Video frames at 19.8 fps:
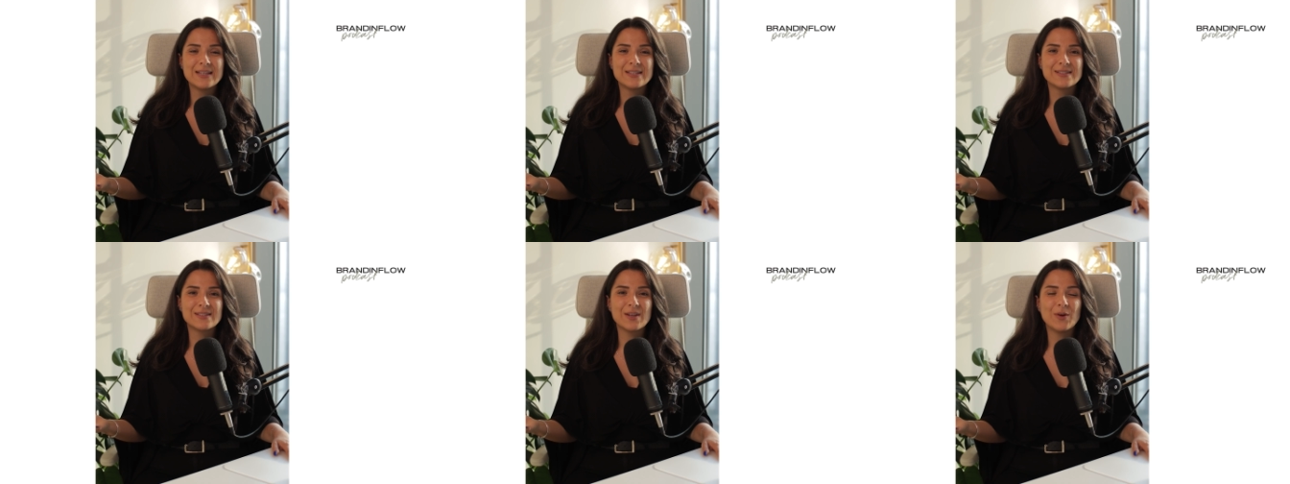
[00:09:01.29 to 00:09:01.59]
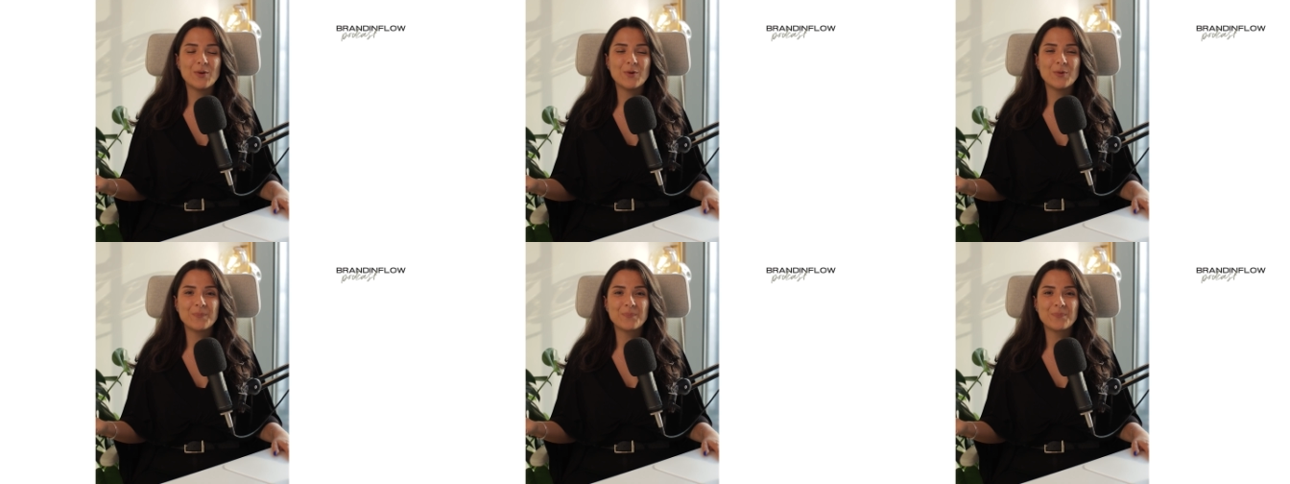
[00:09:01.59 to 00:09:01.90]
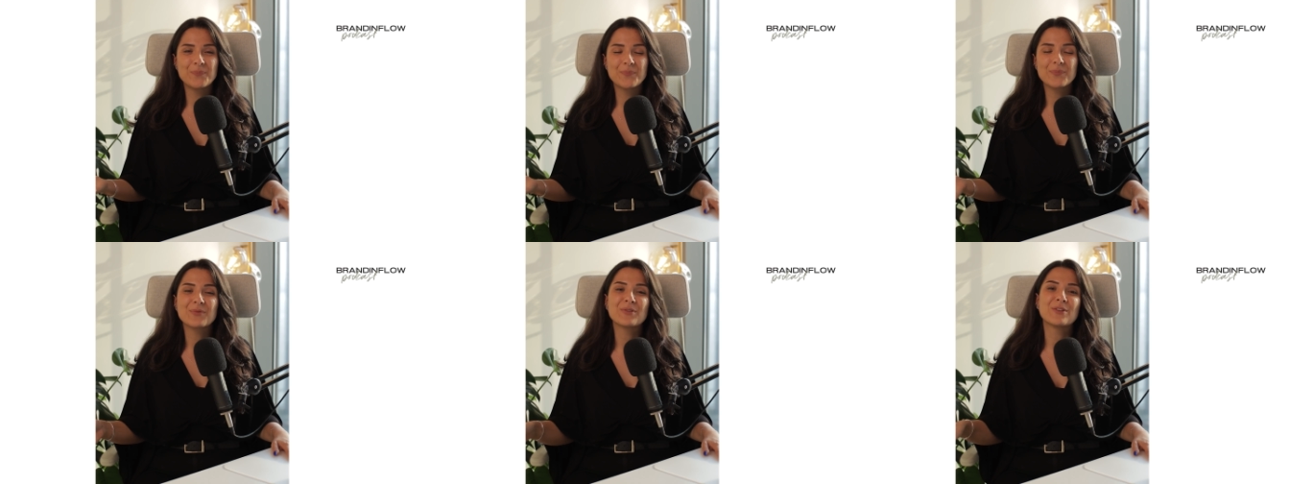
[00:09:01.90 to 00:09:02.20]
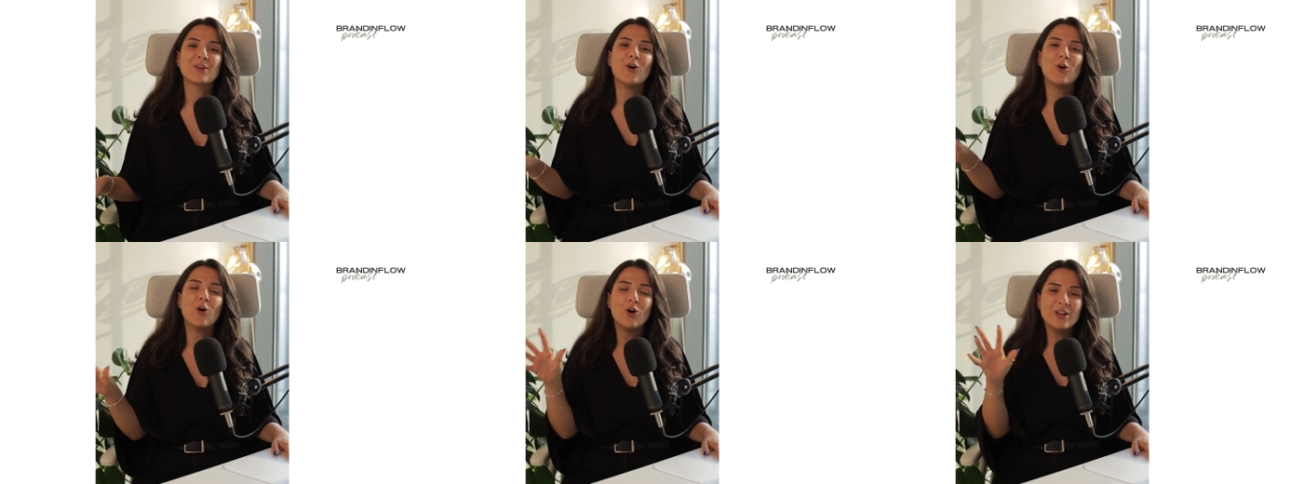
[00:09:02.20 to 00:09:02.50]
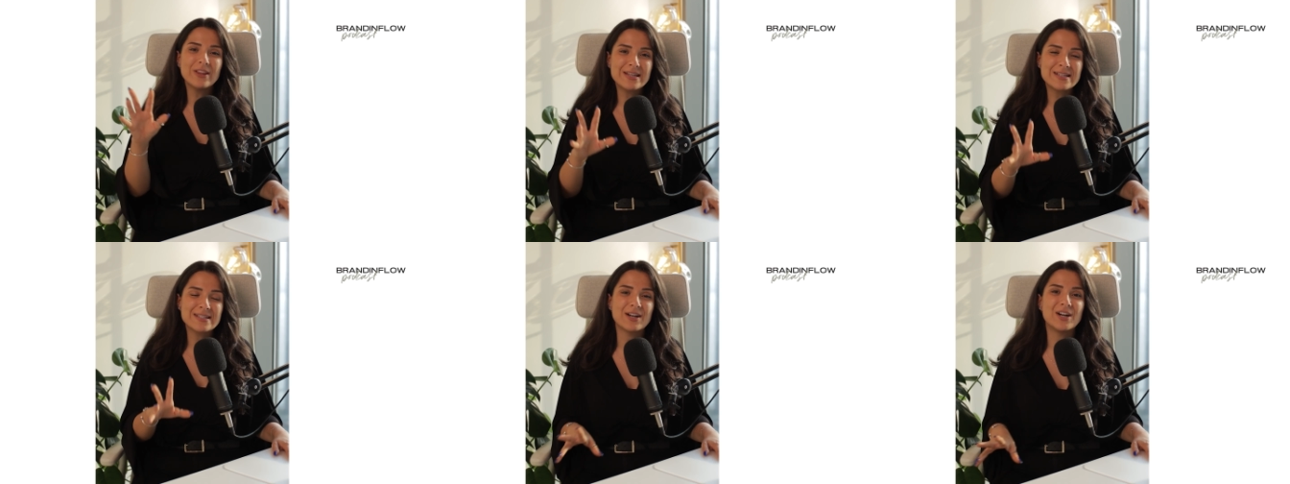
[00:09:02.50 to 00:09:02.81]
So
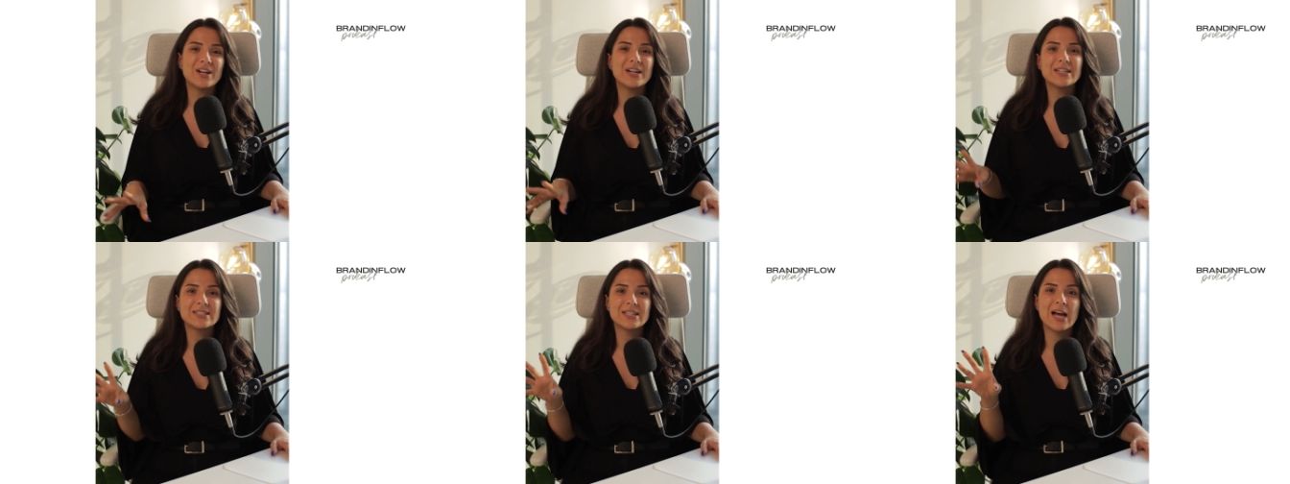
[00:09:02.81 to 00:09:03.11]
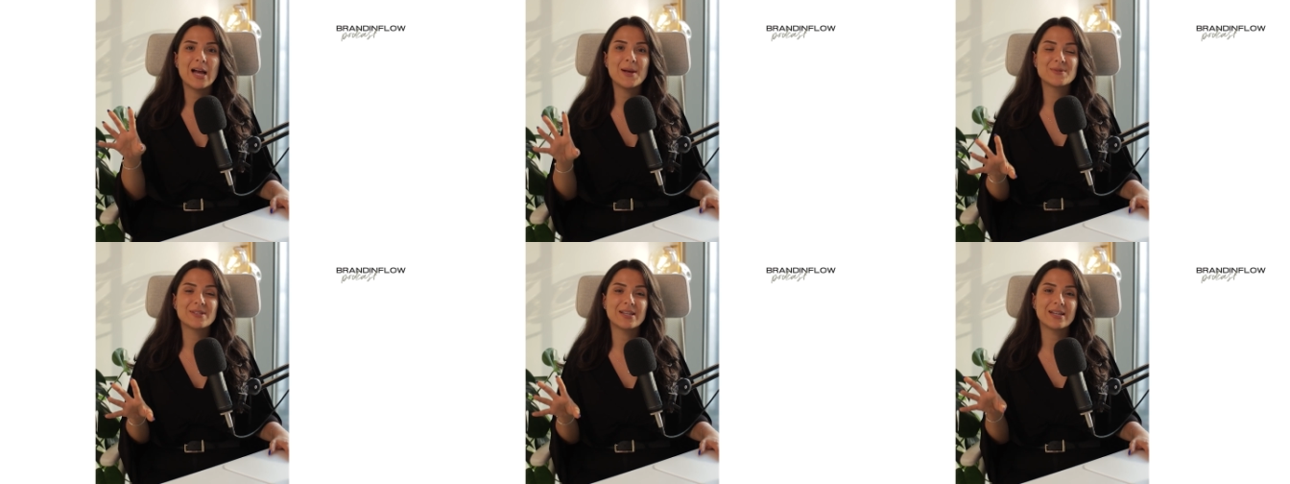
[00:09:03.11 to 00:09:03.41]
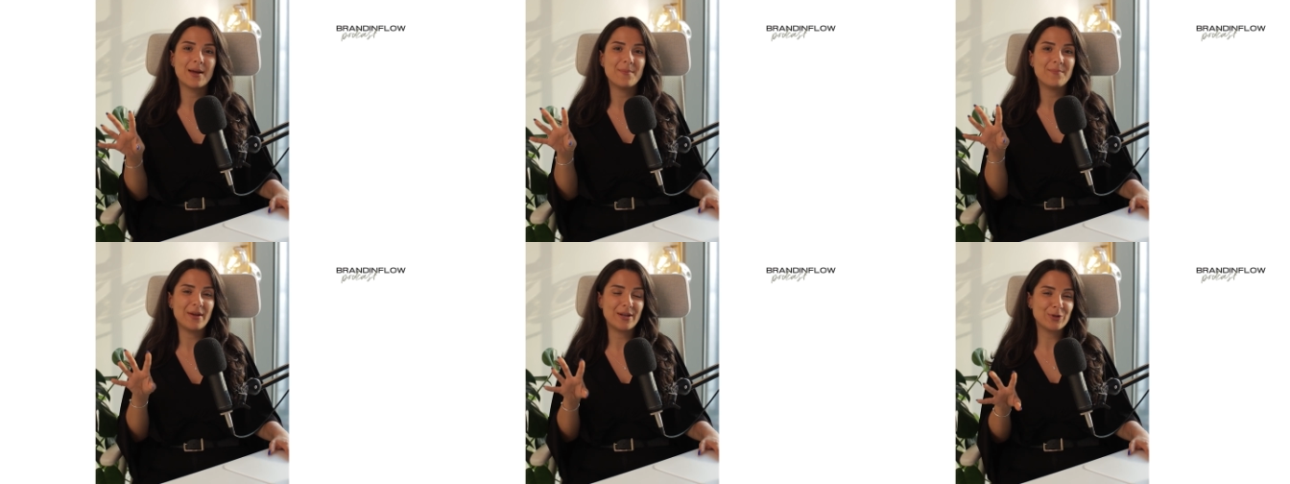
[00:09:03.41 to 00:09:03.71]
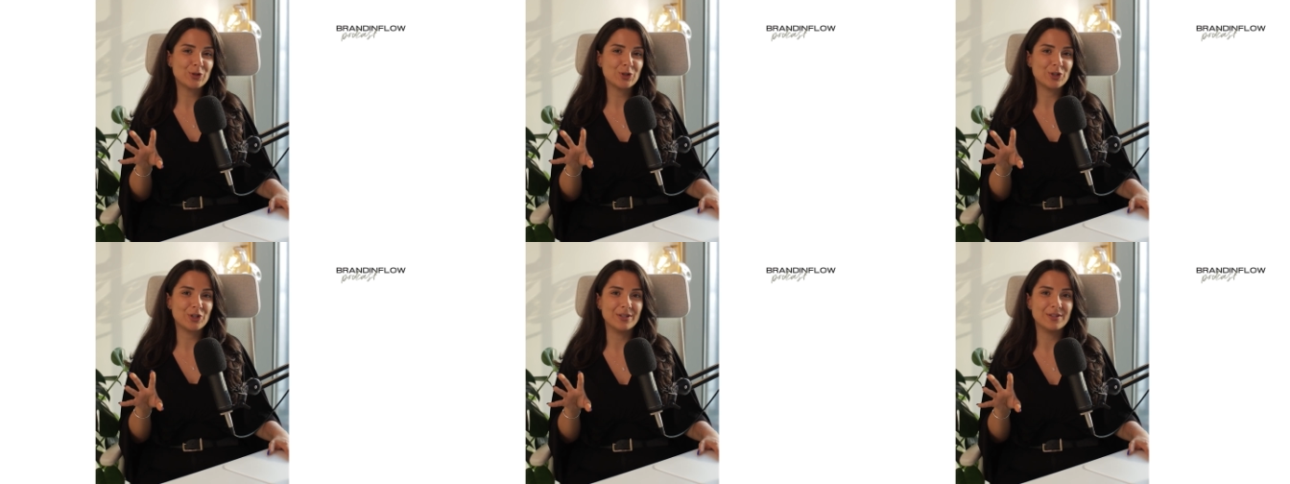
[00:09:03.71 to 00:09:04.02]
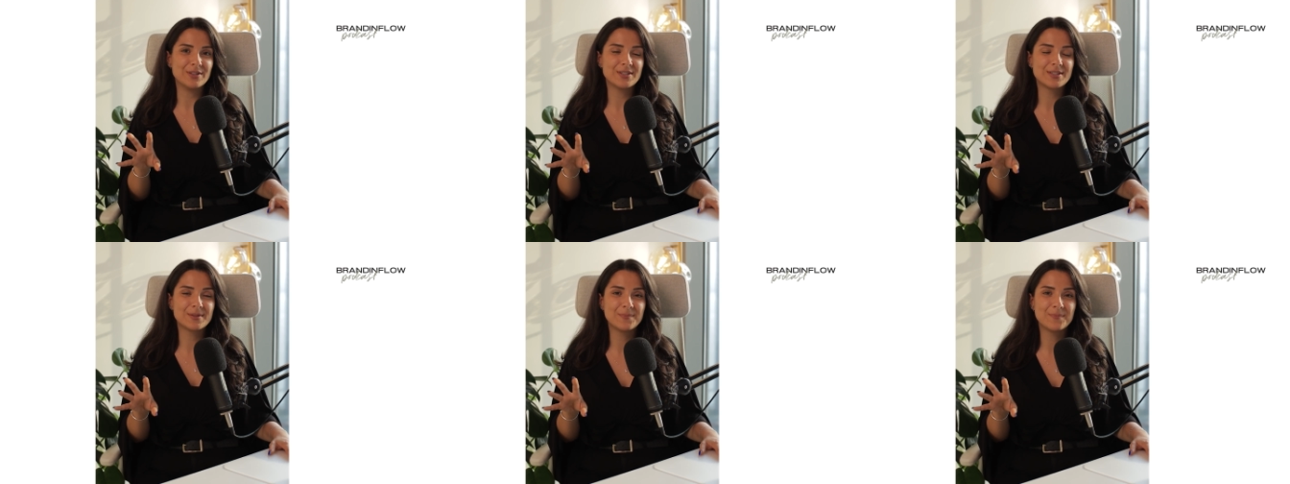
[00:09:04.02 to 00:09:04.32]
all these archetypes that I
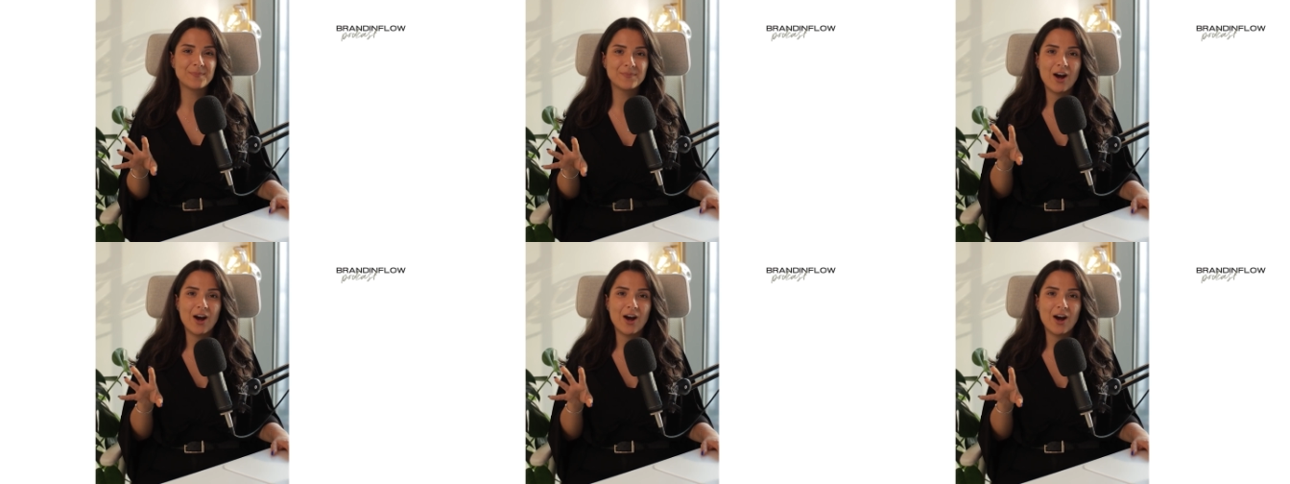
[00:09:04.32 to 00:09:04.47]
mentioned